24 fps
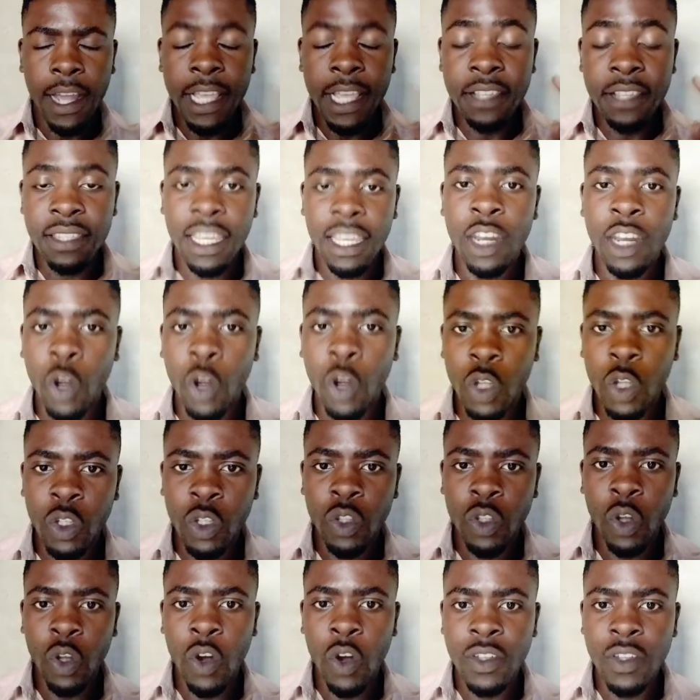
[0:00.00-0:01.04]
Eastern
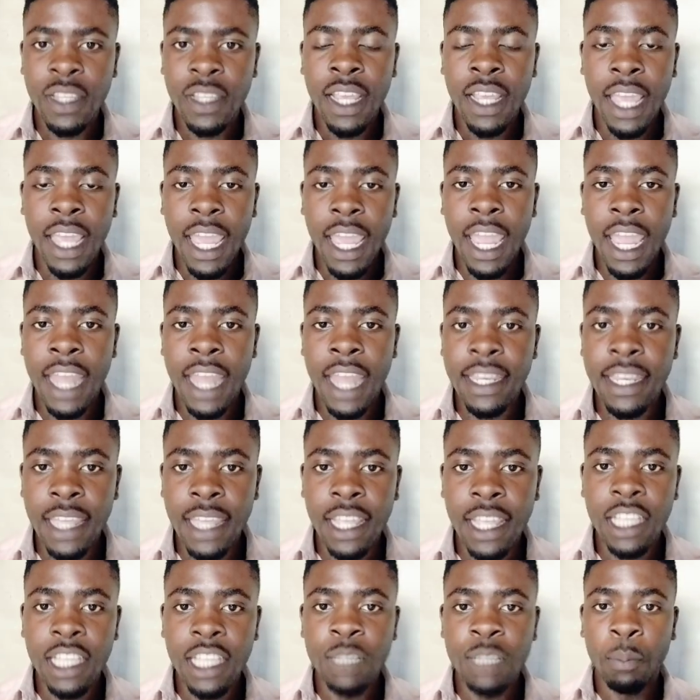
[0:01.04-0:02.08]
Orthodox, and
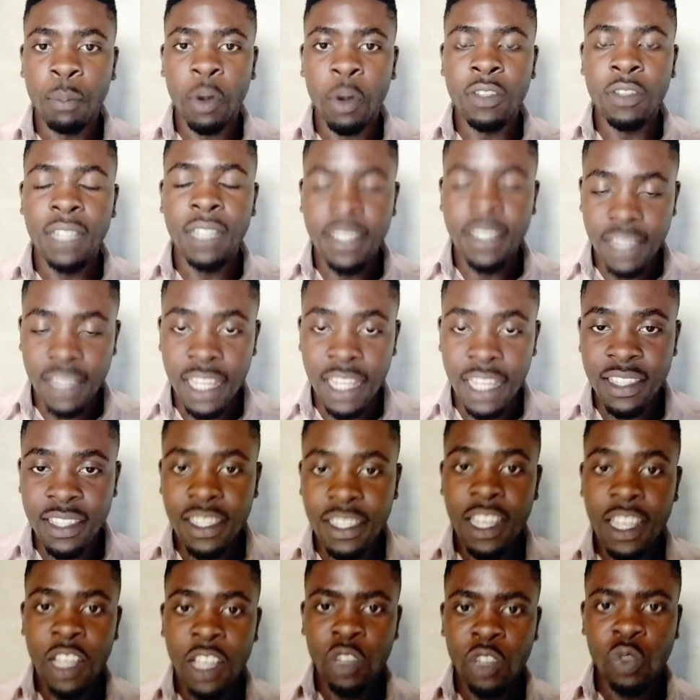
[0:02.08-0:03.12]
there is
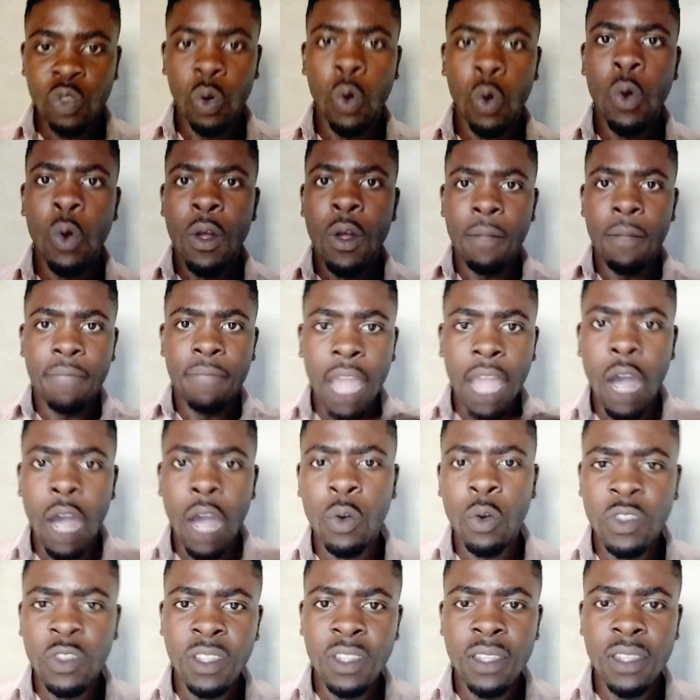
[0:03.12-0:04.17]
Protestants. So
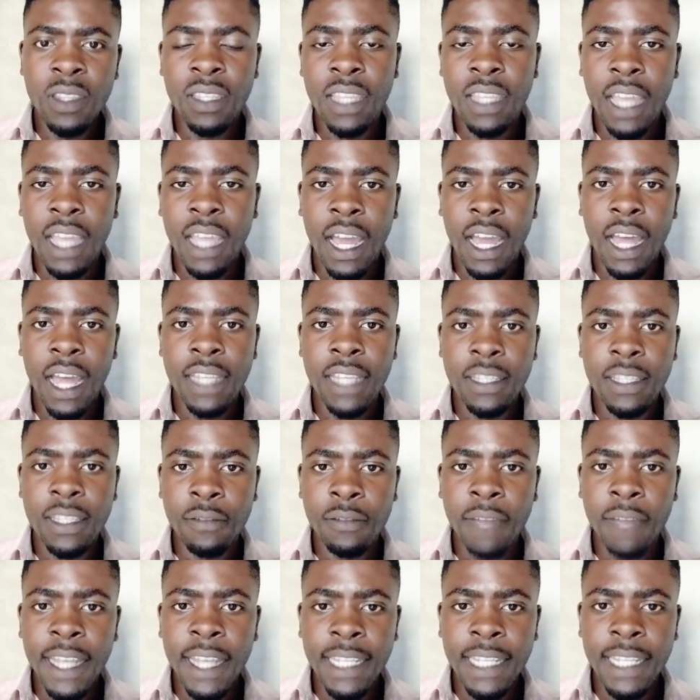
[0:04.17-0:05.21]
now, since they are
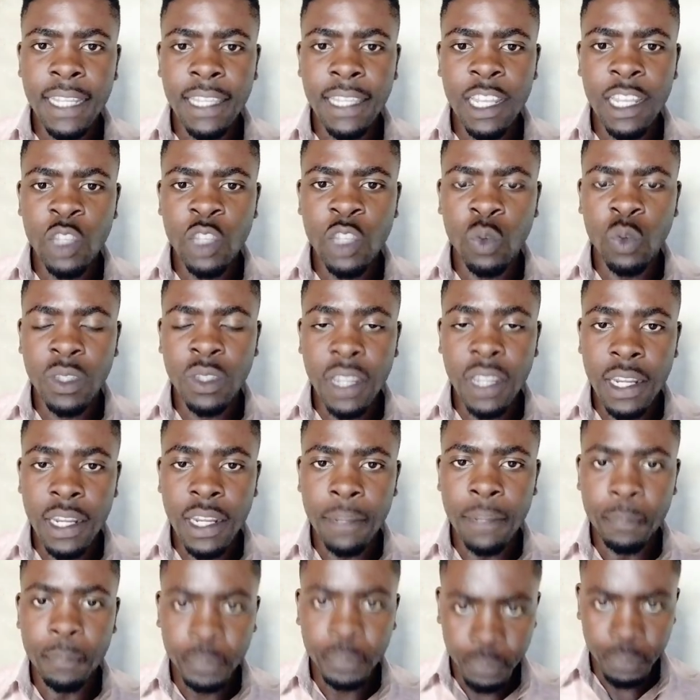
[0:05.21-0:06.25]
divided into
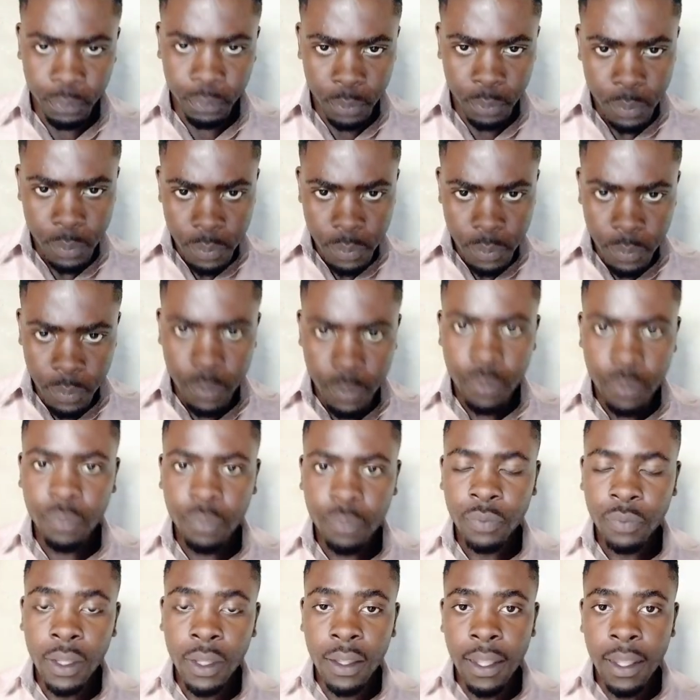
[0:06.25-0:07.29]
three,
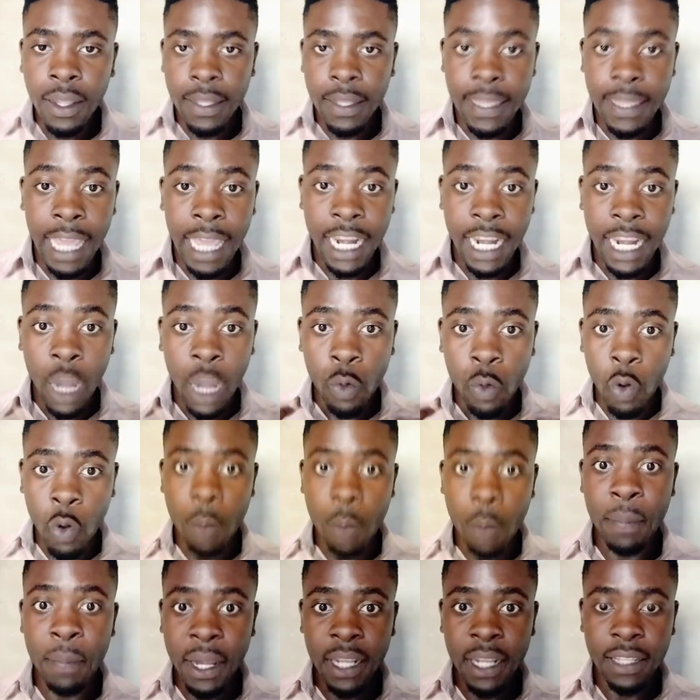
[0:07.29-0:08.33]
they are now
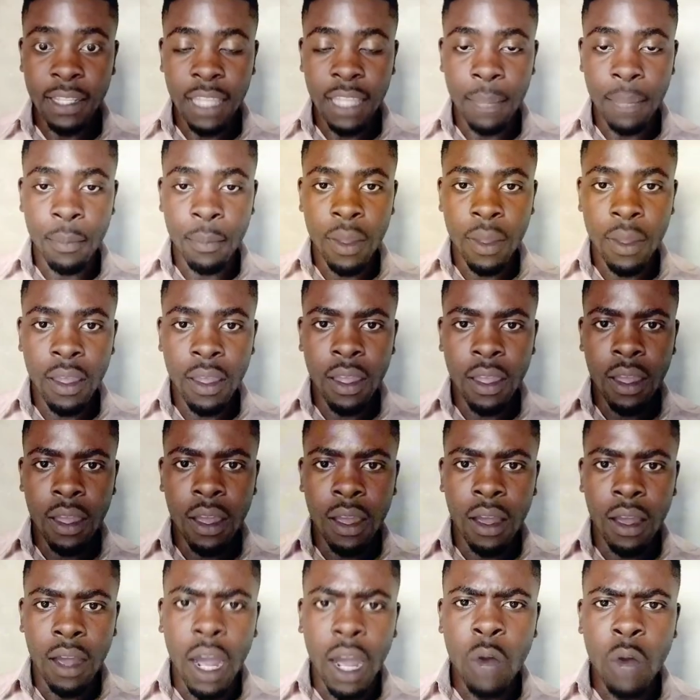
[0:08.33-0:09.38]
comparing them.
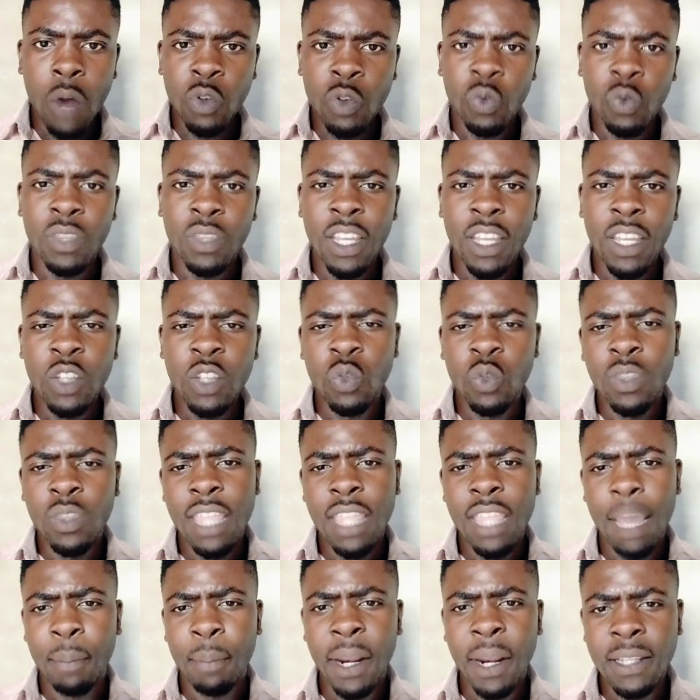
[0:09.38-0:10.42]
How do they do
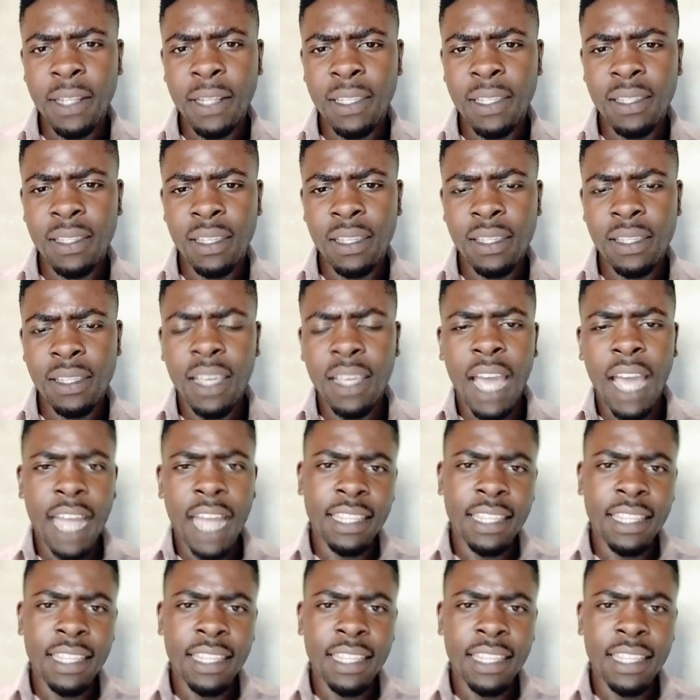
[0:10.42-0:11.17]
their practices?